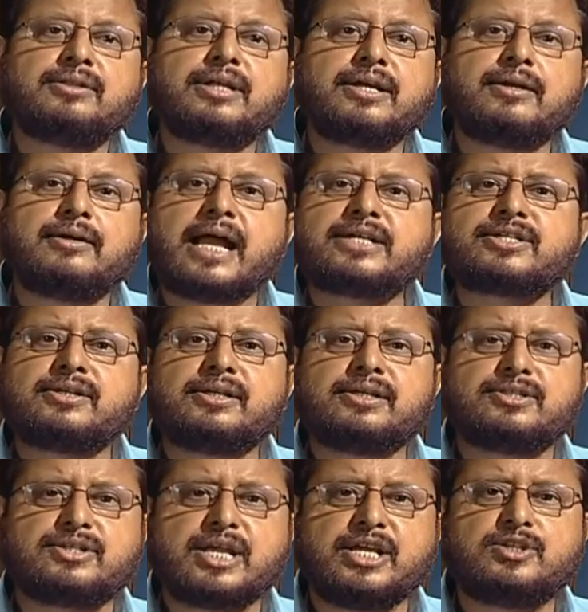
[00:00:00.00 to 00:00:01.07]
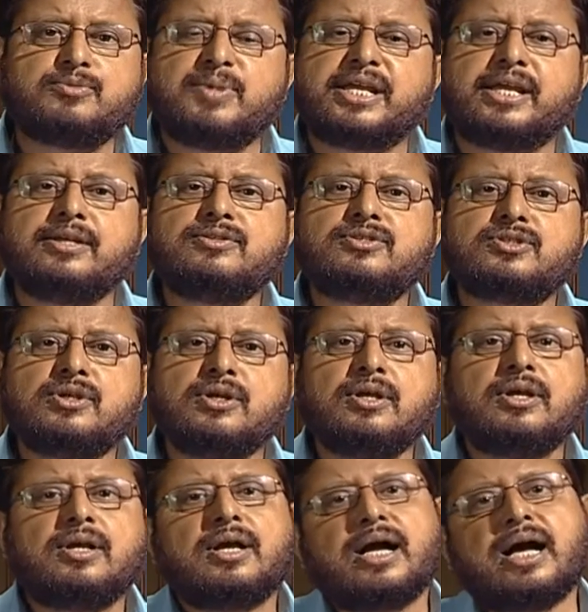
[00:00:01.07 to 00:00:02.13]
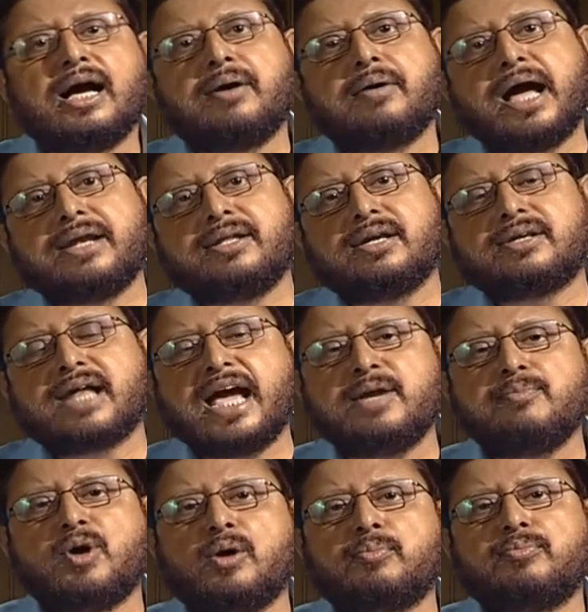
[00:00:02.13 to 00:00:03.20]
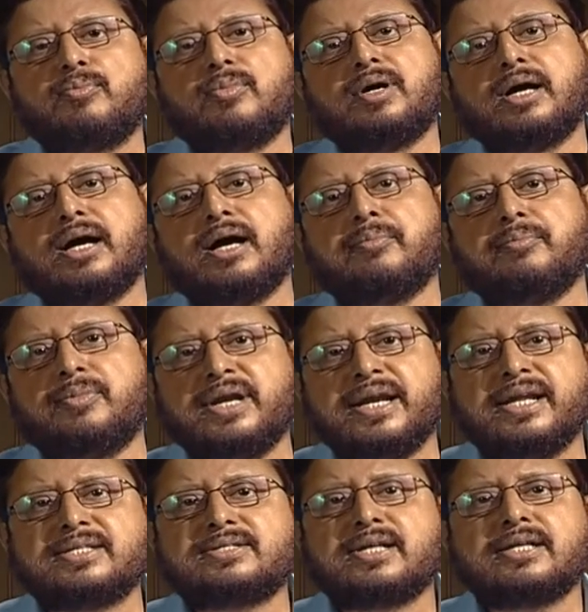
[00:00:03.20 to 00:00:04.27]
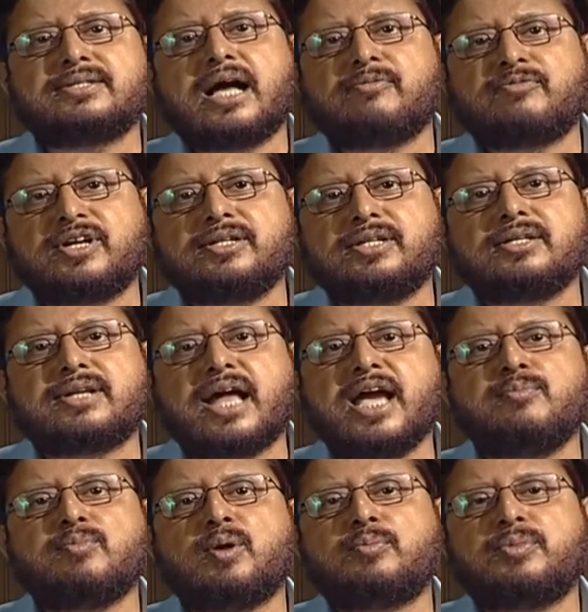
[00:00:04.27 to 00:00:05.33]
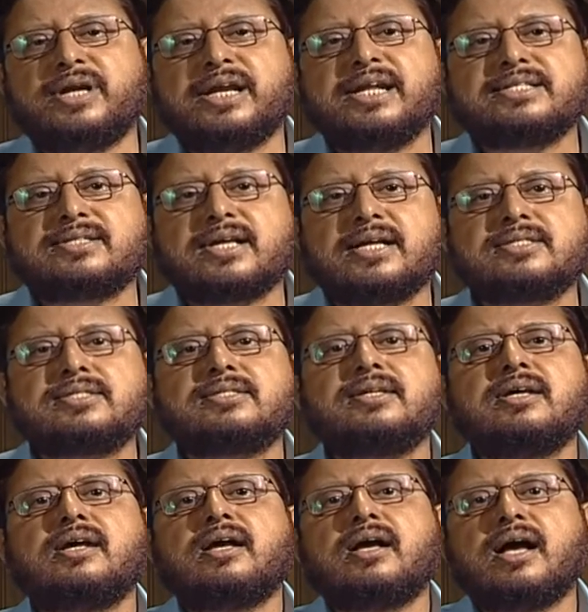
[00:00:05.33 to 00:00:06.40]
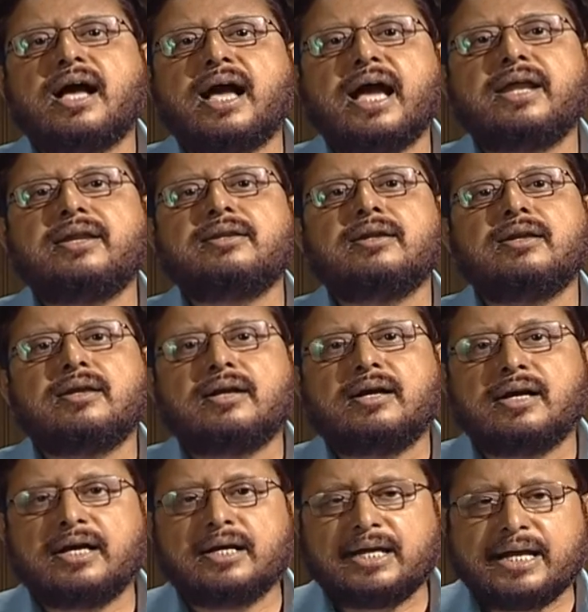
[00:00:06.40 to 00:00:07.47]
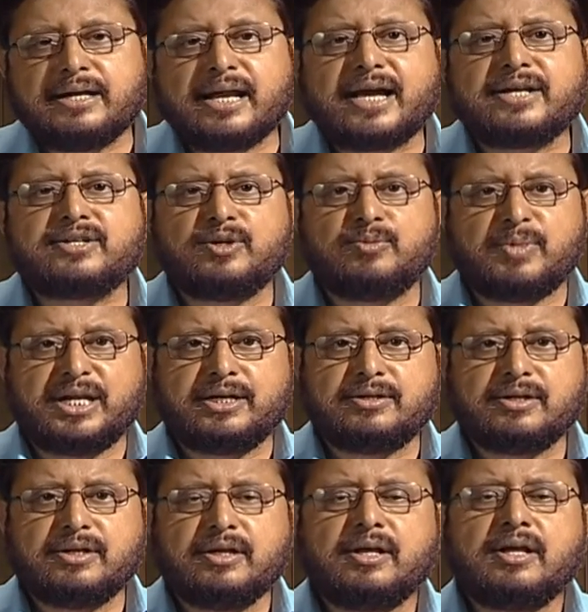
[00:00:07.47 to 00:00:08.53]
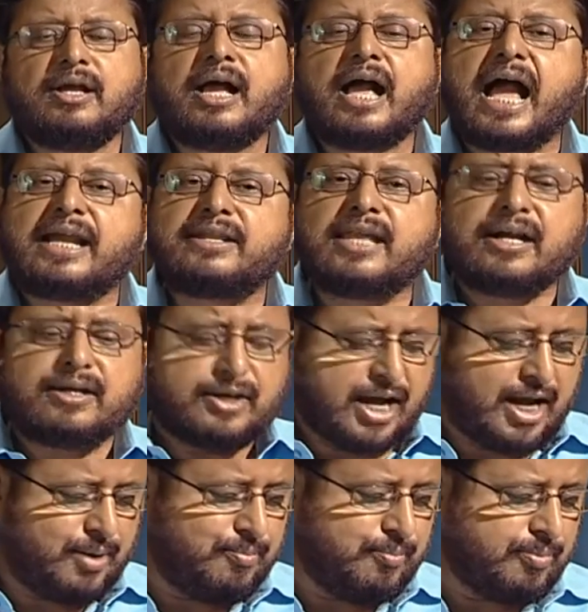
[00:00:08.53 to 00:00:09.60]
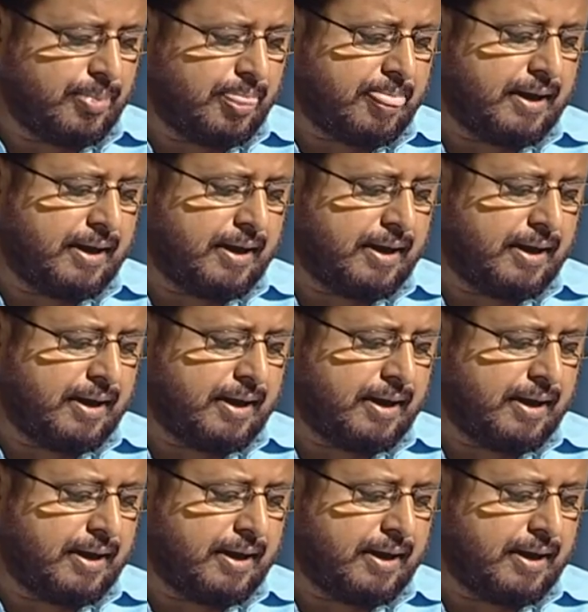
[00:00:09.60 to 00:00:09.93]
that rational stage begins at the time of Renaissance, after the time of Renaissance and Enlightenment. At that time,